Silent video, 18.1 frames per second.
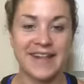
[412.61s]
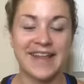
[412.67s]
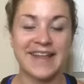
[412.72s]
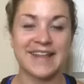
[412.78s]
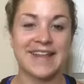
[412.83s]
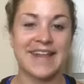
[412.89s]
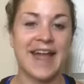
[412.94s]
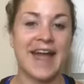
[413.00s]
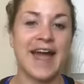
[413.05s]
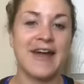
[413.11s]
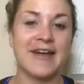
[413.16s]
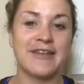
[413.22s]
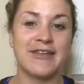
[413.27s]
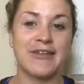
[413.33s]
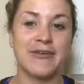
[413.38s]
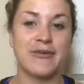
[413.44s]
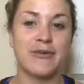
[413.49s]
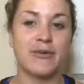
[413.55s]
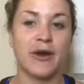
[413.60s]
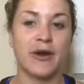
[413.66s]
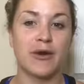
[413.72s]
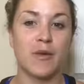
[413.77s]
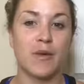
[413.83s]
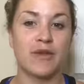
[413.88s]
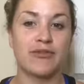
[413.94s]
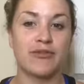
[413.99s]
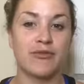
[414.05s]
That is not how you are
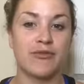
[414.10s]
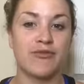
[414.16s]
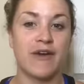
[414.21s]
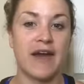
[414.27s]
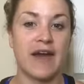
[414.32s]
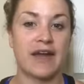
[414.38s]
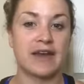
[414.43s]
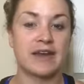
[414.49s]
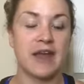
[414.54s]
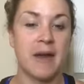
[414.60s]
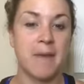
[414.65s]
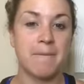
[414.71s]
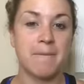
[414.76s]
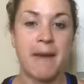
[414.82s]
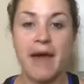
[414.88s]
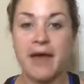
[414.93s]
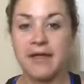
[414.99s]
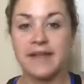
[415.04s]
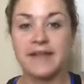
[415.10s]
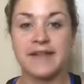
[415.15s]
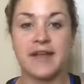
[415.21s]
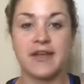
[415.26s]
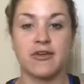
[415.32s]
going to find balance,